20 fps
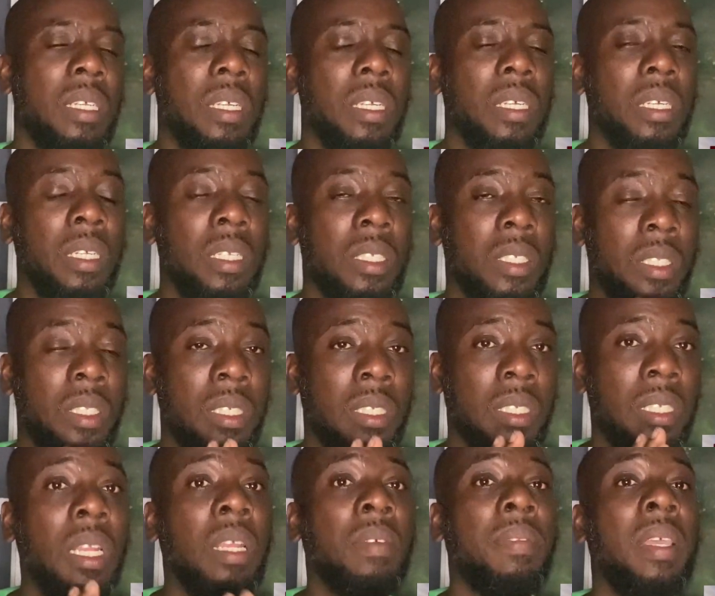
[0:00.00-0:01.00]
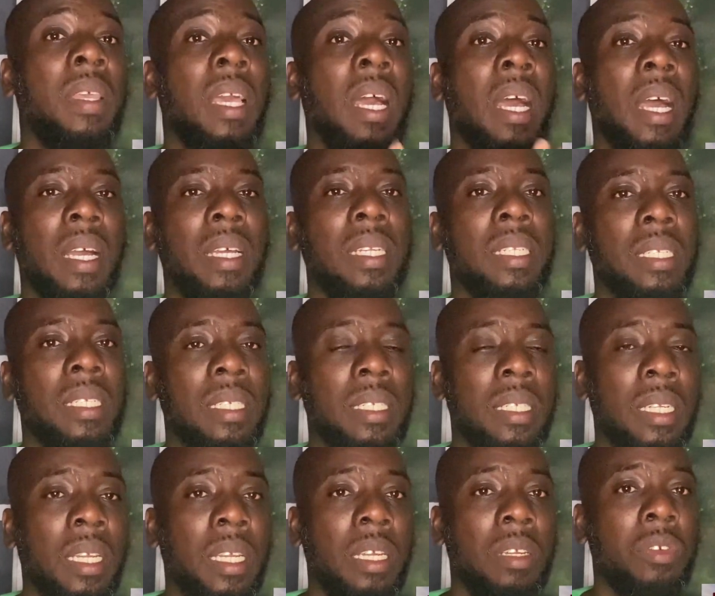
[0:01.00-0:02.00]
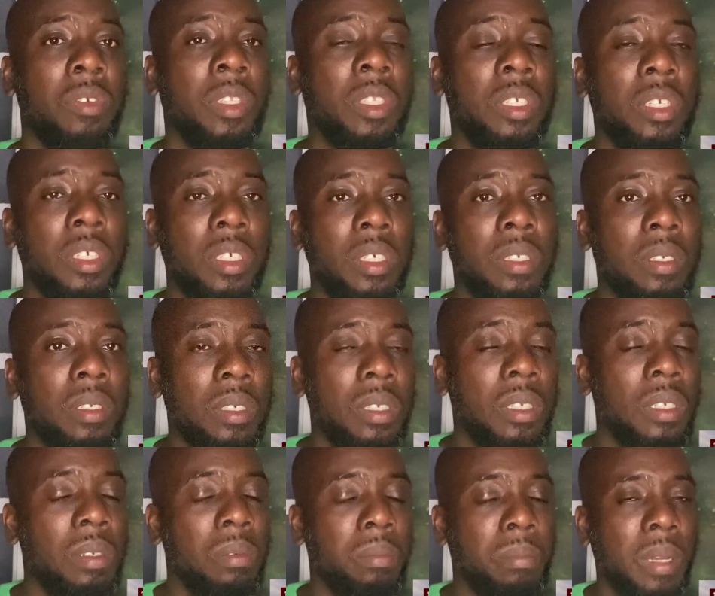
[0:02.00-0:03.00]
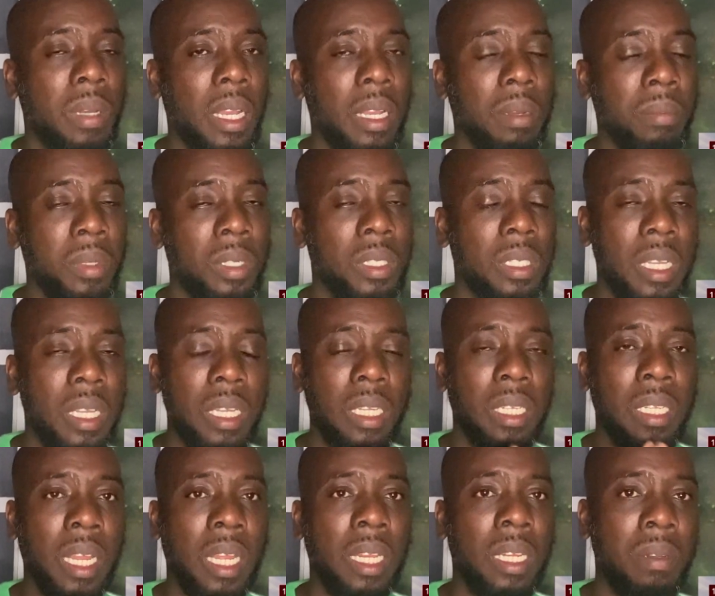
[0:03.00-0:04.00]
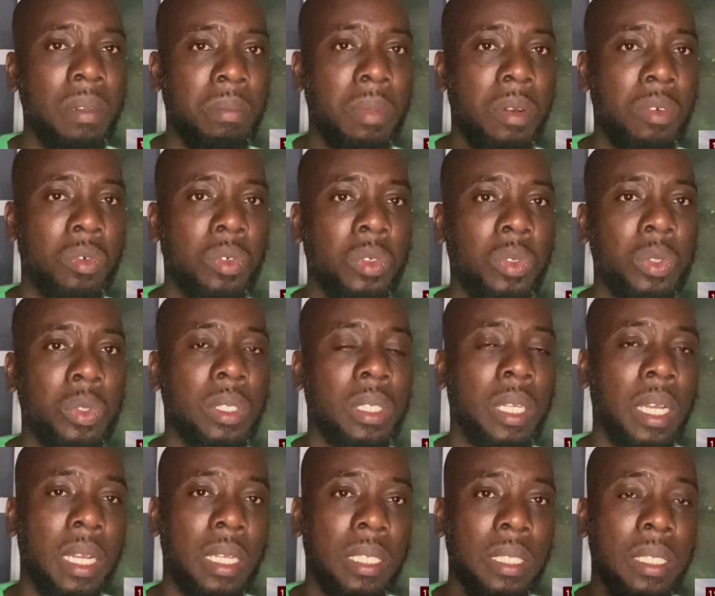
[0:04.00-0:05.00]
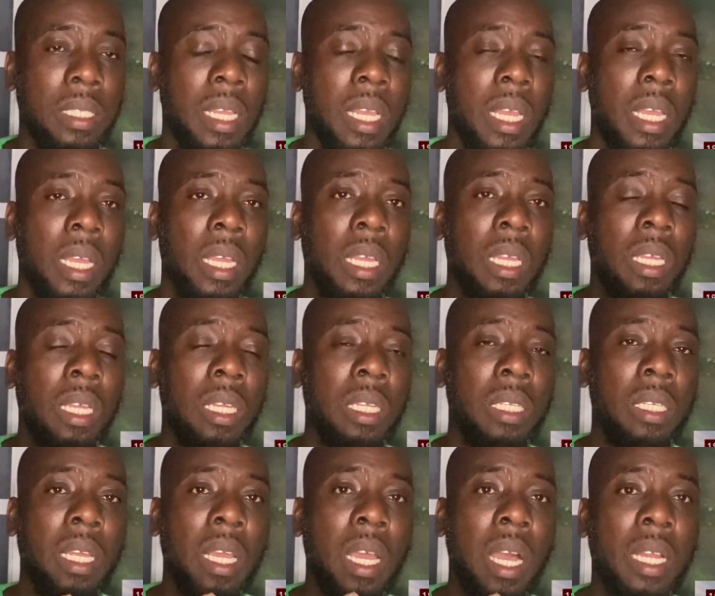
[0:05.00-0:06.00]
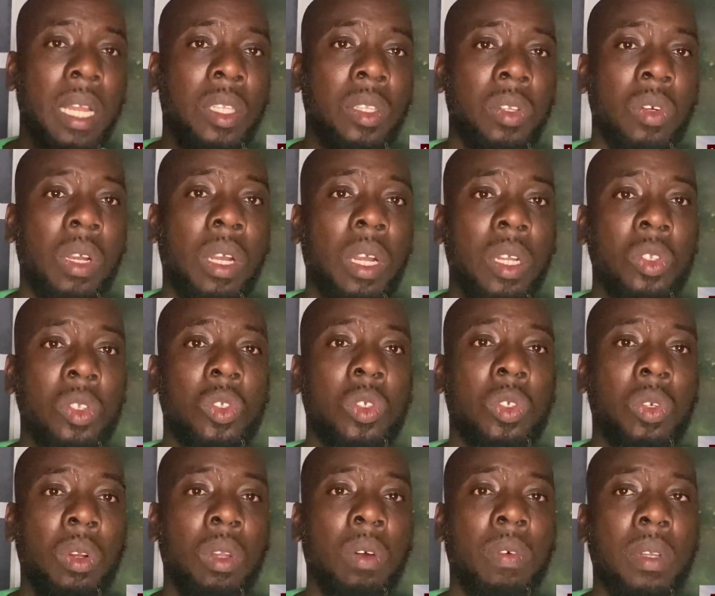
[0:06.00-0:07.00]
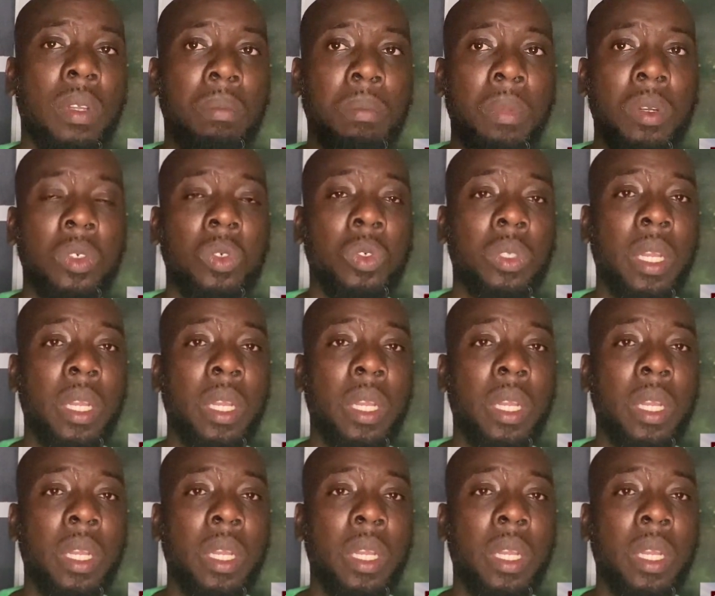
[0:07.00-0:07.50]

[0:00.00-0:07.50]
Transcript: It's the slave they had, they returned back, but not the Maroons, because they had no control over the Maroon.